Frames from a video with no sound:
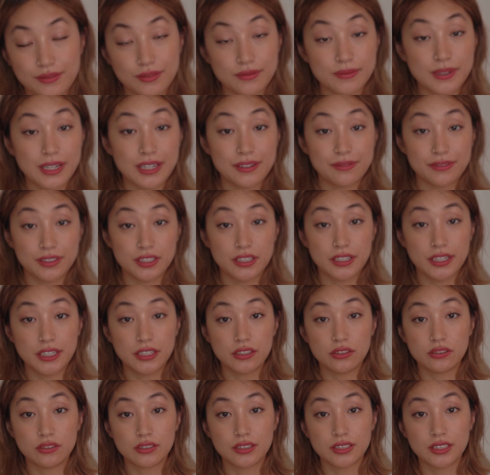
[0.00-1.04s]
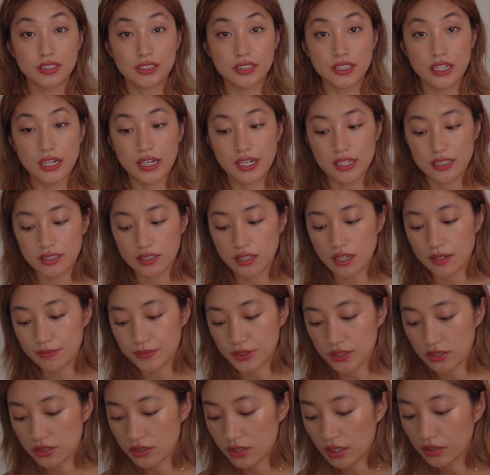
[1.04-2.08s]
For my everyday look these days,
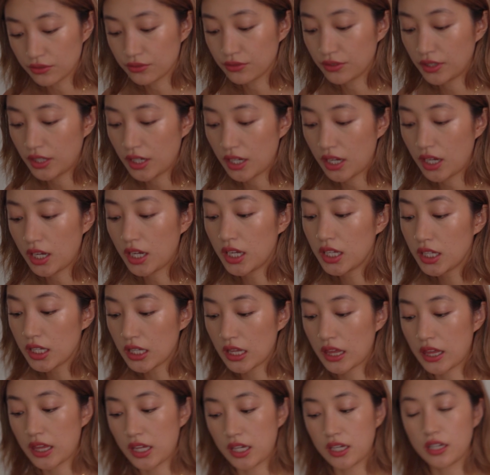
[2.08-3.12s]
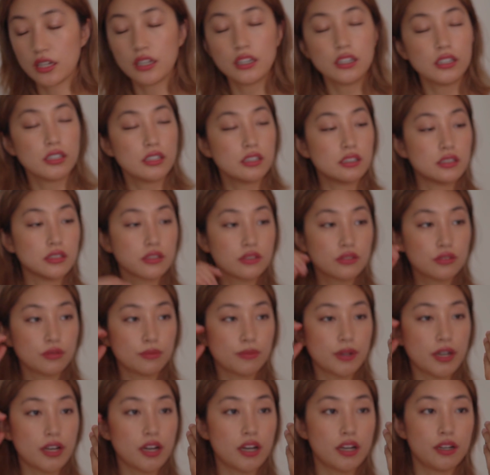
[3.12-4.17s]
I'm just not doing anything
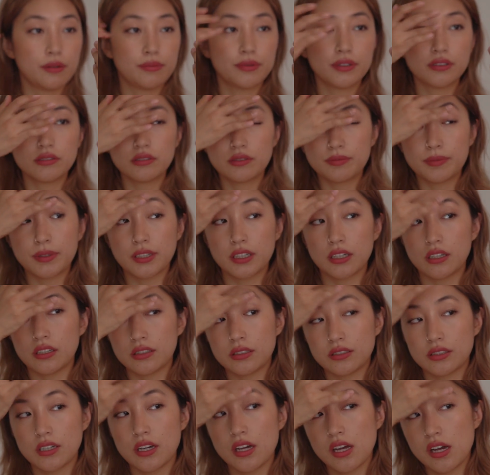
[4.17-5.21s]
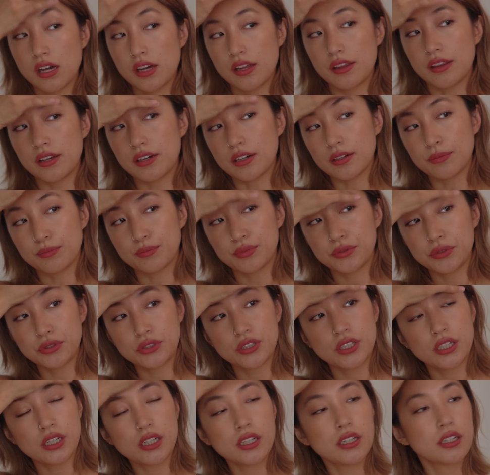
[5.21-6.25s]
to my eyebrows because they're
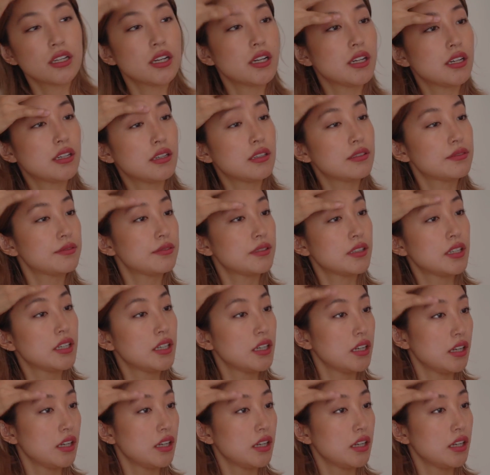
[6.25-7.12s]
bushy enough